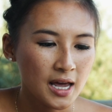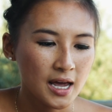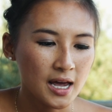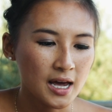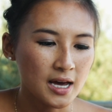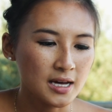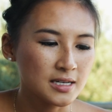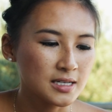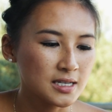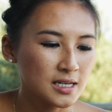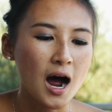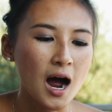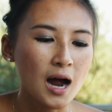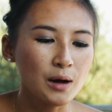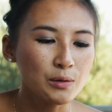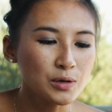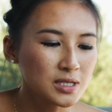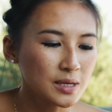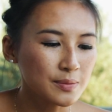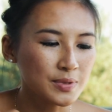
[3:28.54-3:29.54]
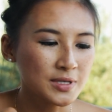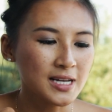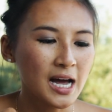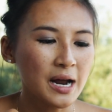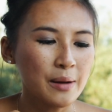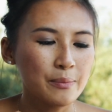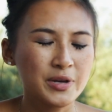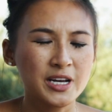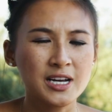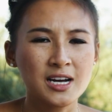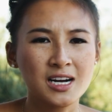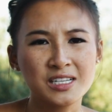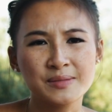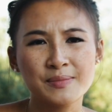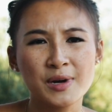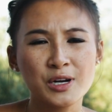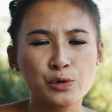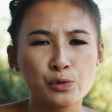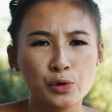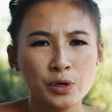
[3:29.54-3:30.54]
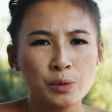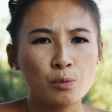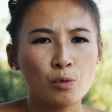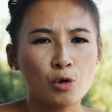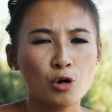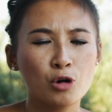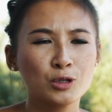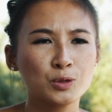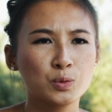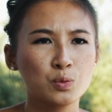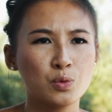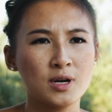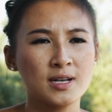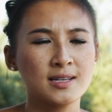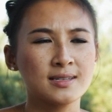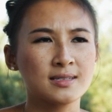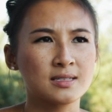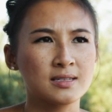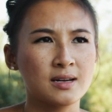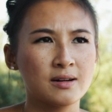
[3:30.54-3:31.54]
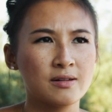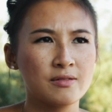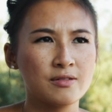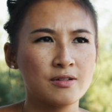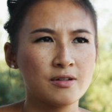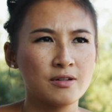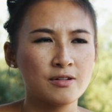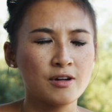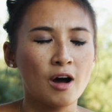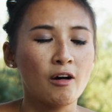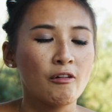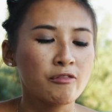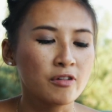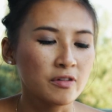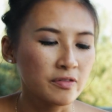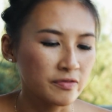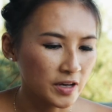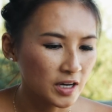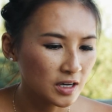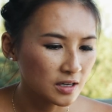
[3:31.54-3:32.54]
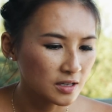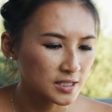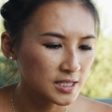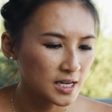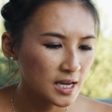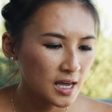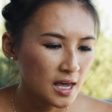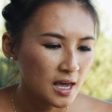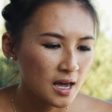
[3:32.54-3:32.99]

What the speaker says: And I was upset because my dream world was not fulfilled.